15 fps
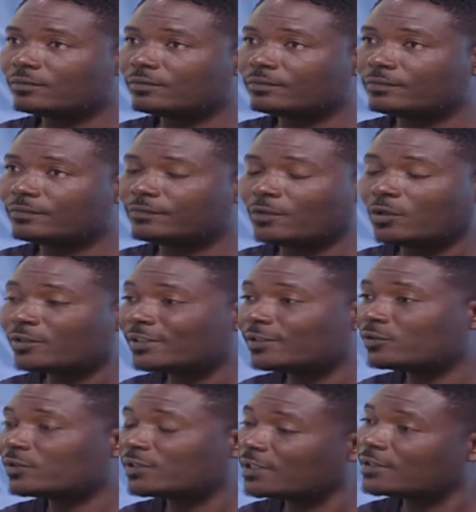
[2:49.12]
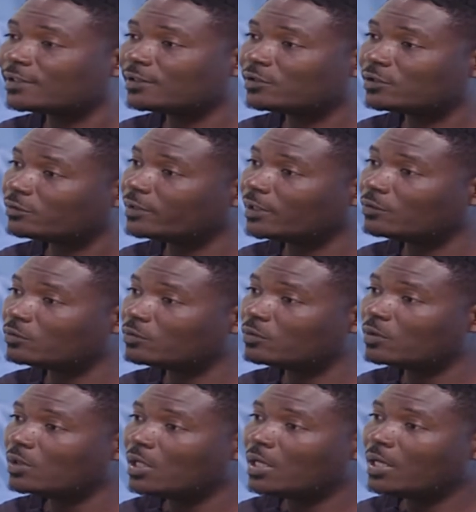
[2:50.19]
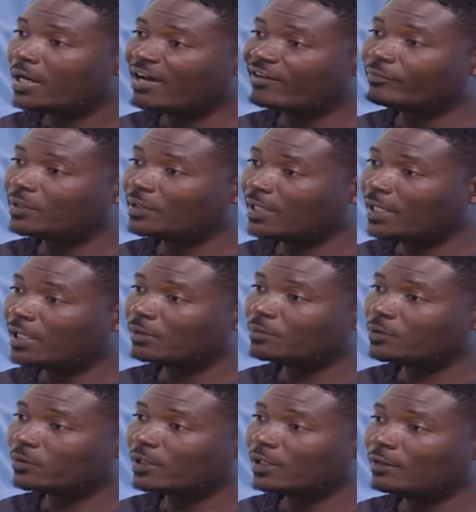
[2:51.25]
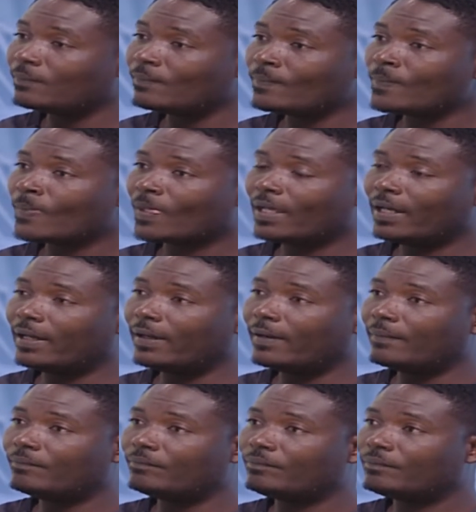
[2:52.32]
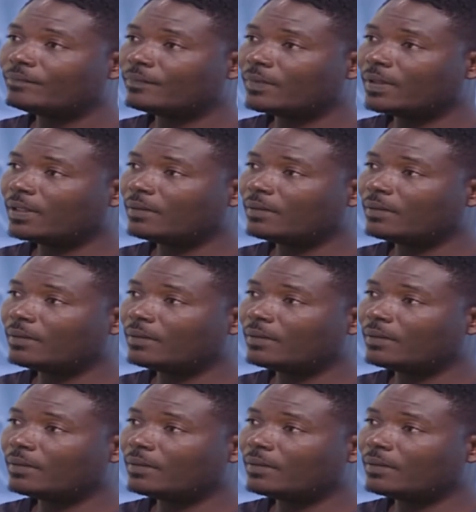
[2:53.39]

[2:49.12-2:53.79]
40 to 60 children who wow. have been helped. Okay, um, in what um,